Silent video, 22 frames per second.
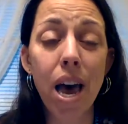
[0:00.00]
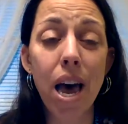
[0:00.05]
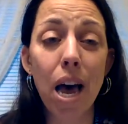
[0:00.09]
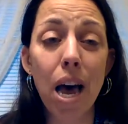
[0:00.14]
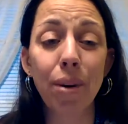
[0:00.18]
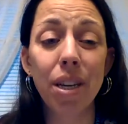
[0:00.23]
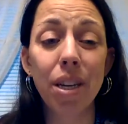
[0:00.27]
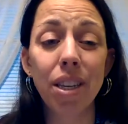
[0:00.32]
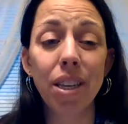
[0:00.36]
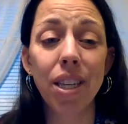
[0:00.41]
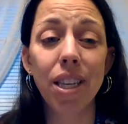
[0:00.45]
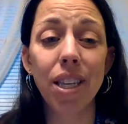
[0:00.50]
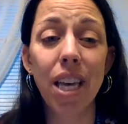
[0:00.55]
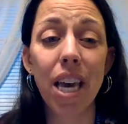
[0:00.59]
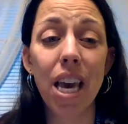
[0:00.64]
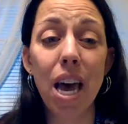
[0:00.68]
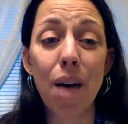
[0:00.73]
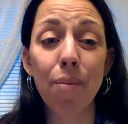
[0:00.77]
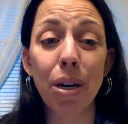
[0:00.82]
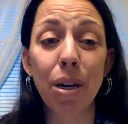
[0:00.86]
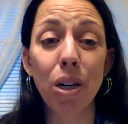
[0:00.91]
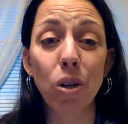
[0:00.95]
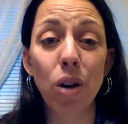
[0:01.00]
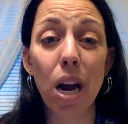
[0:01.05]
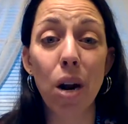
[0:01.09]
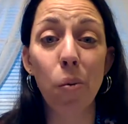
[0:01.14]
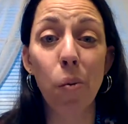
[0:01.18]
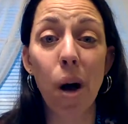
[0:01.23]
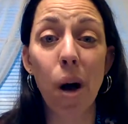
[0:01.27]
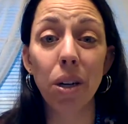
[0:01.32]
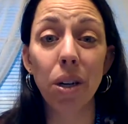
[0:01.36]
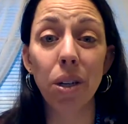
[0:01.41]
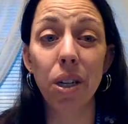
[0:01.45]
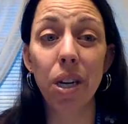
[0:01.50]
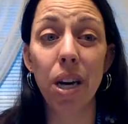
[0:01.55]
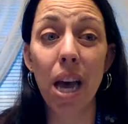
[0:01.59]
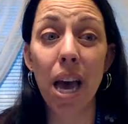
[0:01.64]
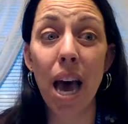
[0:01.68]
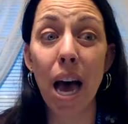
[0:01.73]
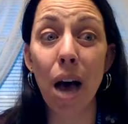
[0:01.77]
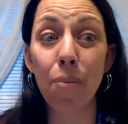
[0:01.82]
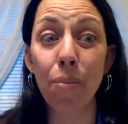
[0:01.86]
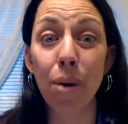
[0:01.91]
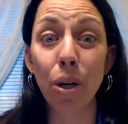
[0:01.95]
I'm going to try to watch today
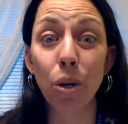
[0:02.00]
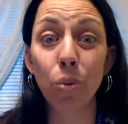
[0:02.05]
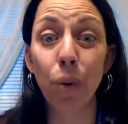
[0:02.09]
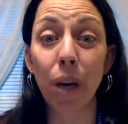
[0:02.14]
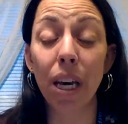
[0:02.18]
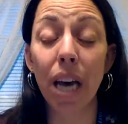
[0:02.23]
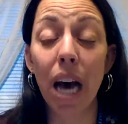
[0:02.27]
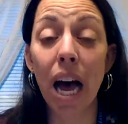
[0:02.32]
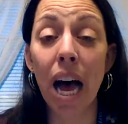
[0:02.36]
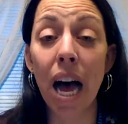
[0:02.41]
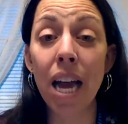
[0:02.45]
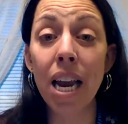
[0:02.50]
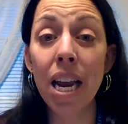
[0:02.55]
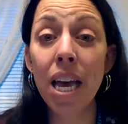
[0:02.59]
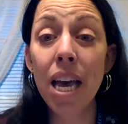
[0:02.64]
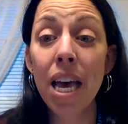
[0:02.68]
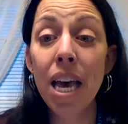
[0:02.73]
how much we got